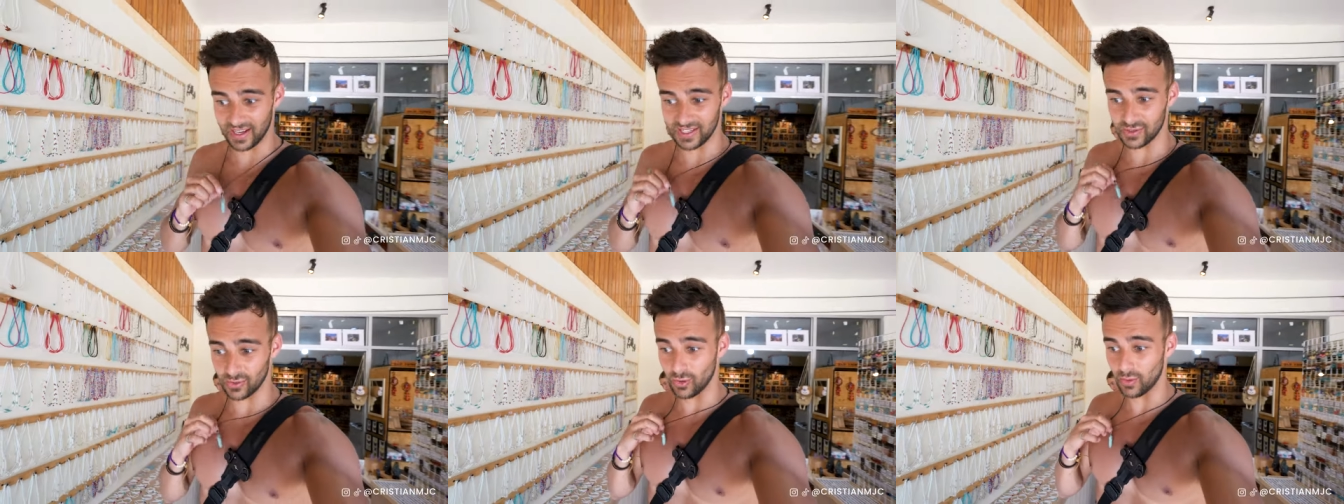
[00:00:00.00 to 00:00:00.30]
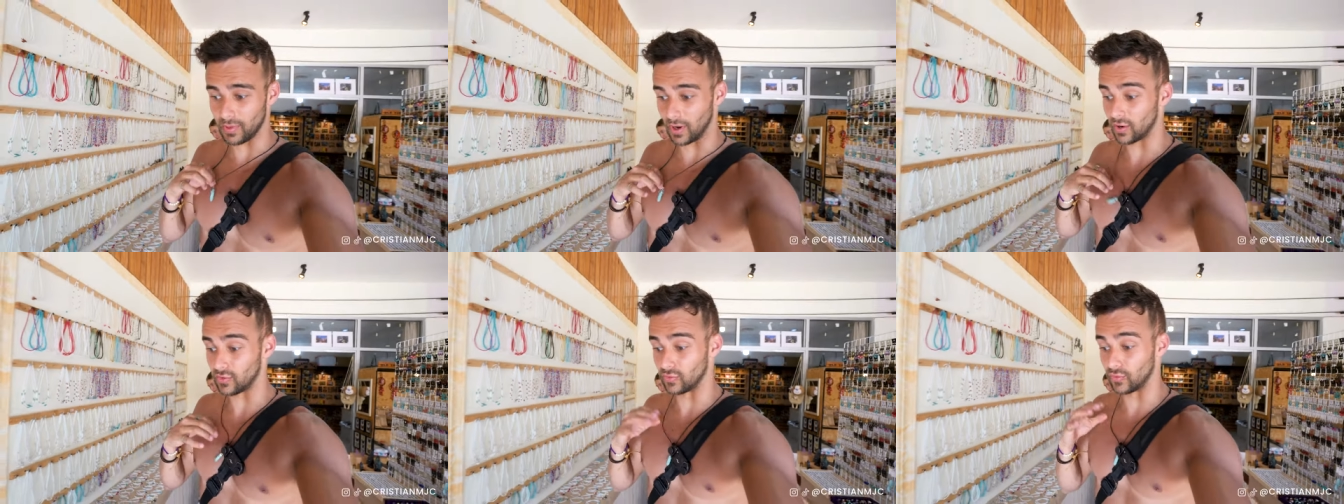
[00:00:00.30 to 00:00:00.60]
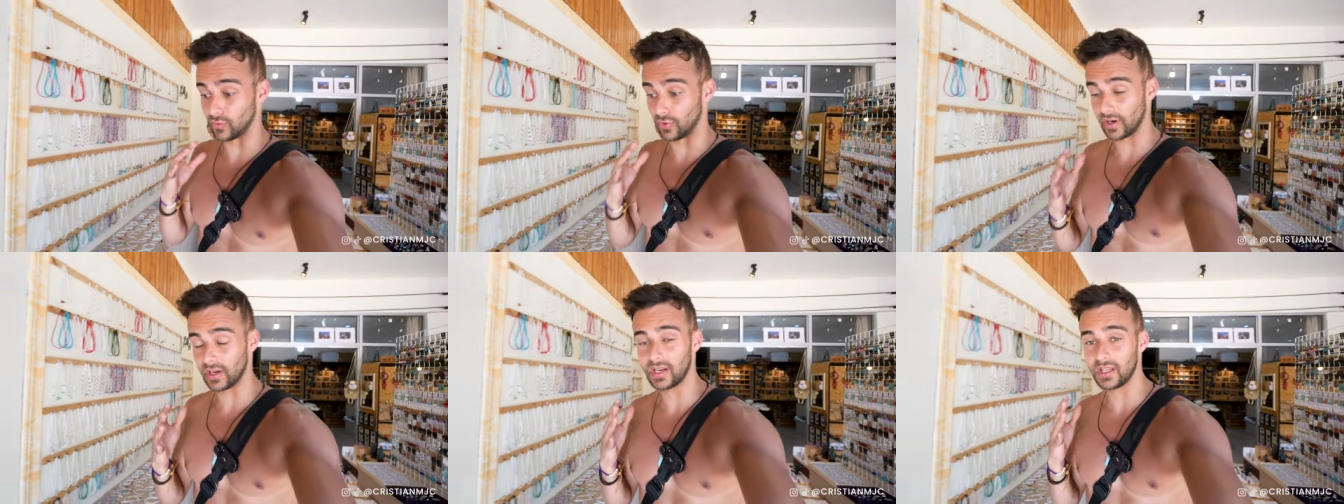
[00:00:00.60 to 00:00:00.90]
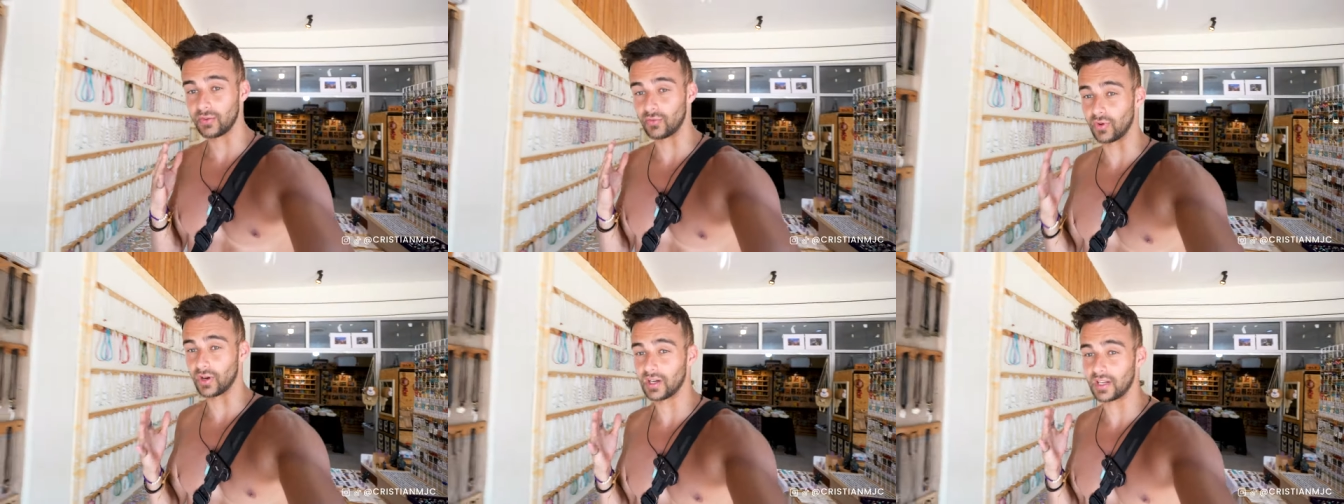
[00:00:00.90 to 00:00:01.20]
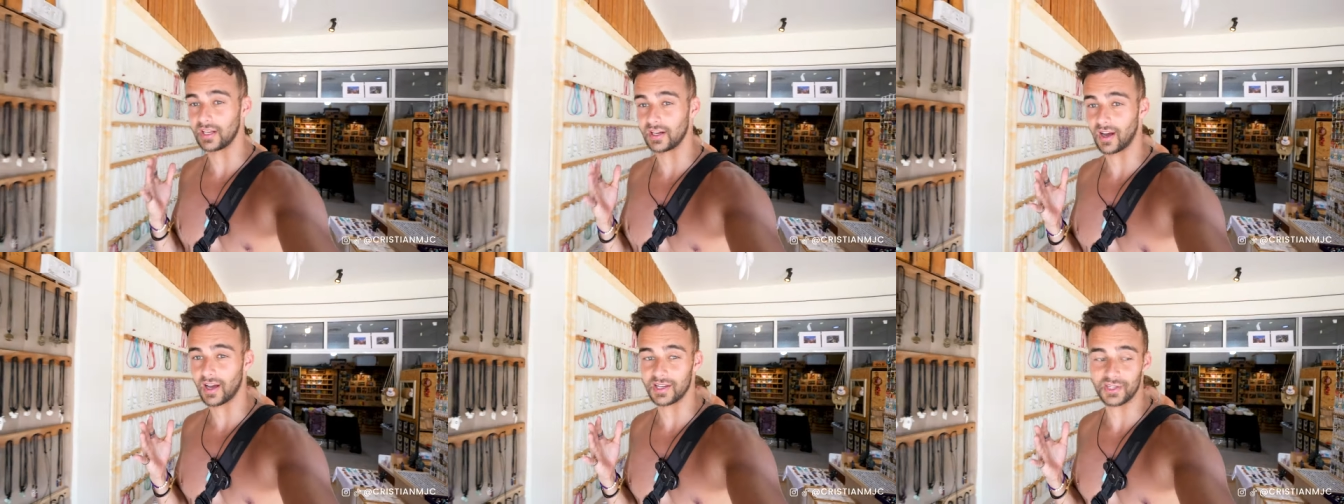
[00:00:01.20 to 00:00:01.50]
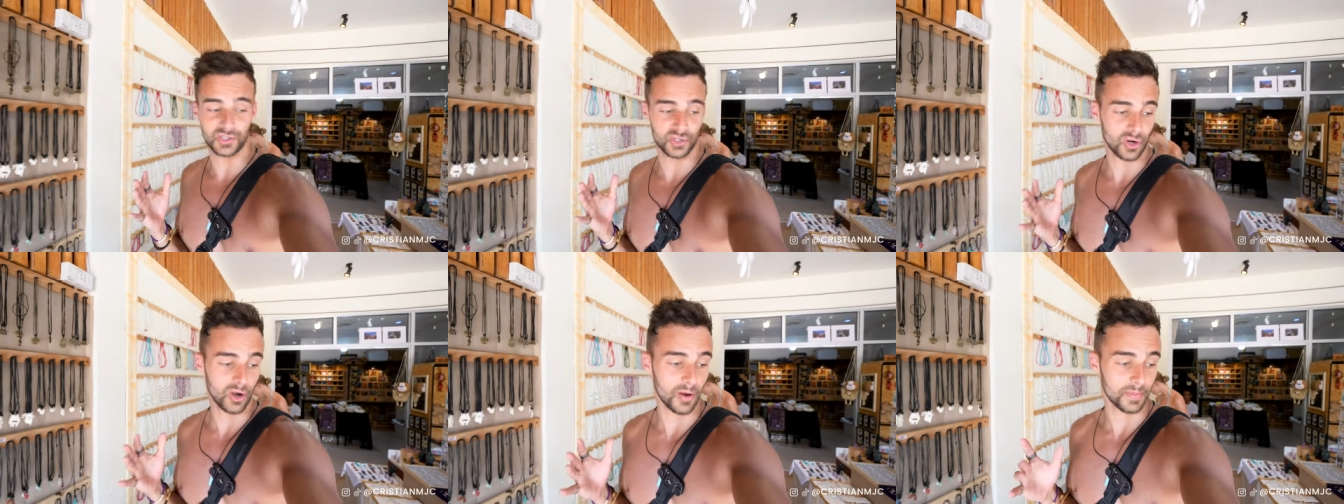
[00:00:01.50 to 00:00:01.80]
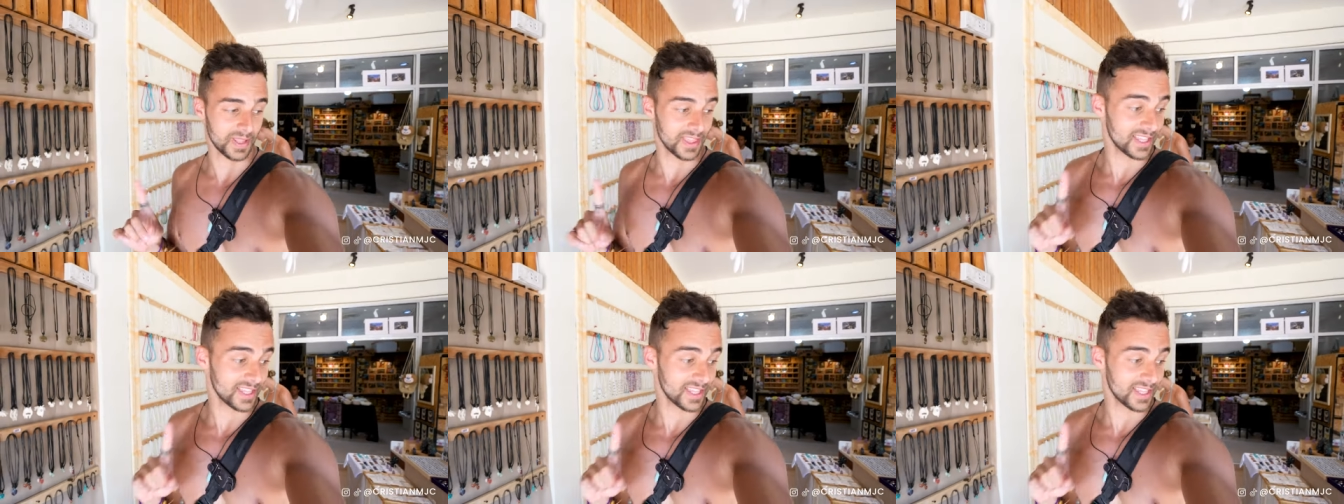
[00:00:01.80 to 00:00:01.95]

at all, but a really, really nice shop.